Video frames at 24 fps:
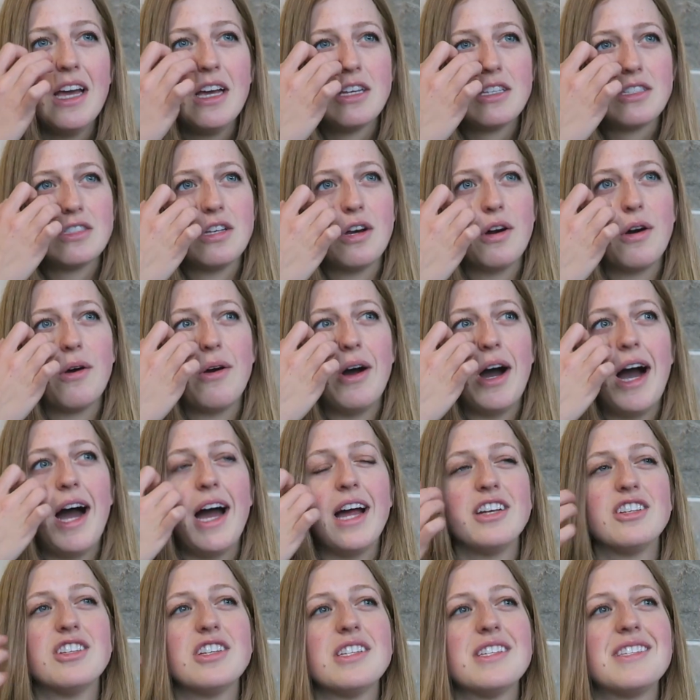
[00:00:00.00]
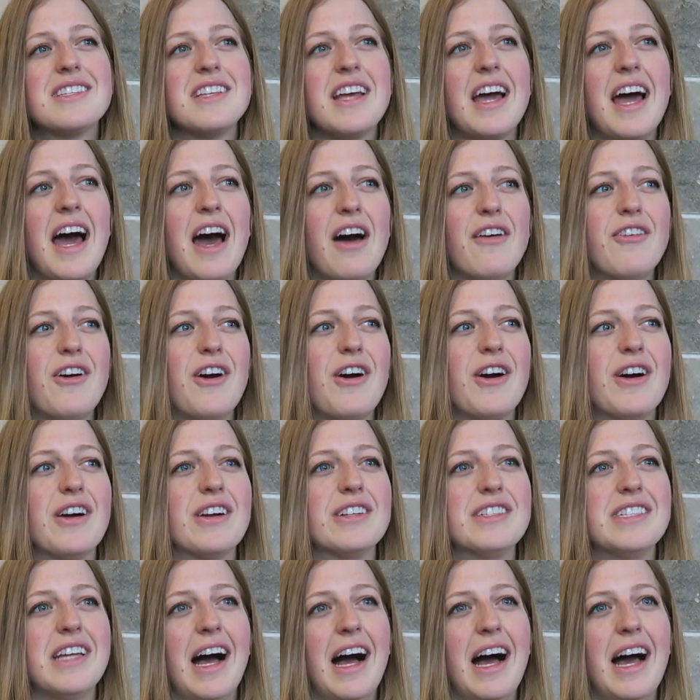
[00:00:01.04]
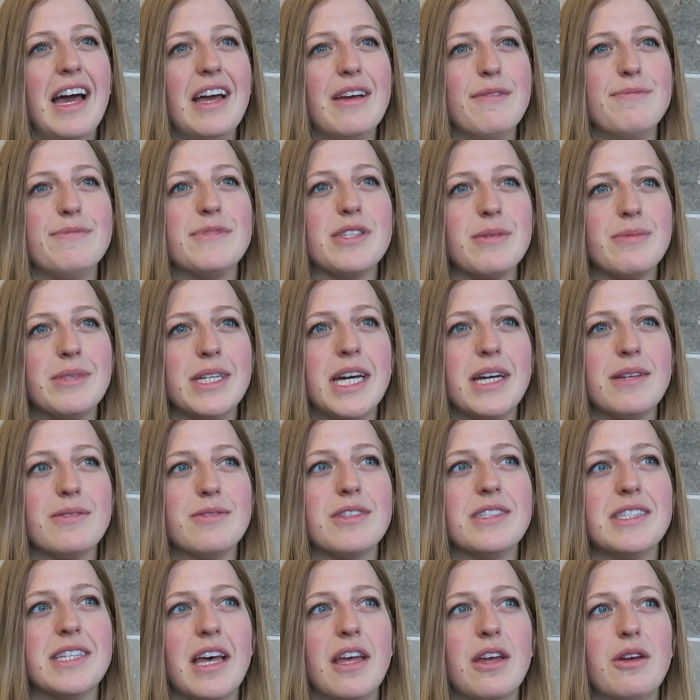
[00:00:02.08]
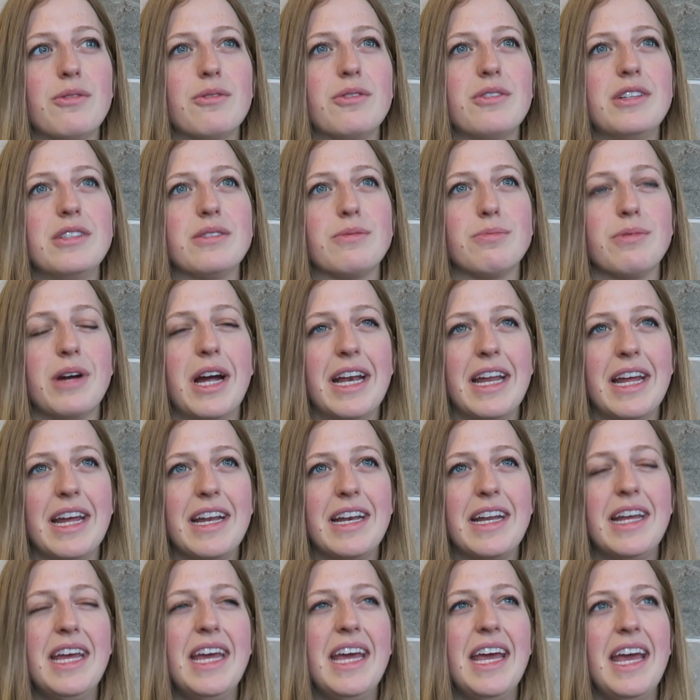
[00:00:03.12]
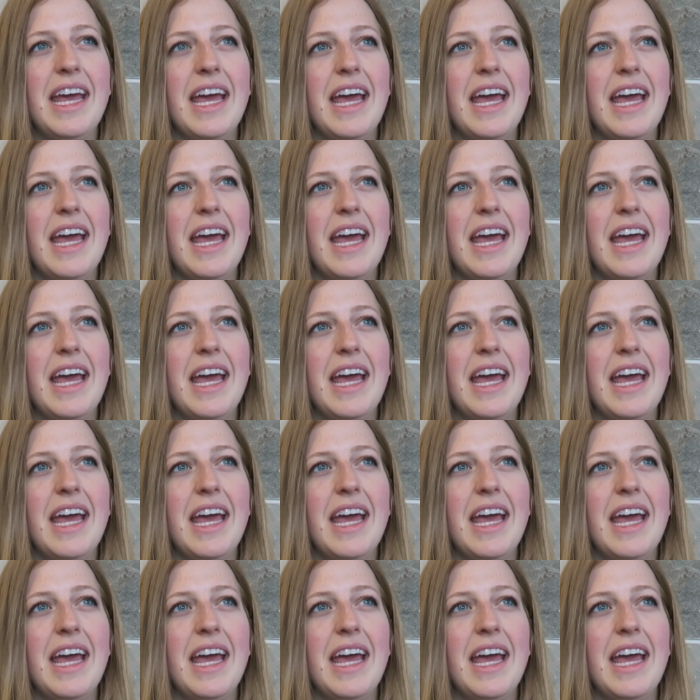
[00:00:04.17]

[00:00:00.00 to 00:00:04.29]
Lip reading: So I just have a hard time sometimes with Sally Rooney's writing,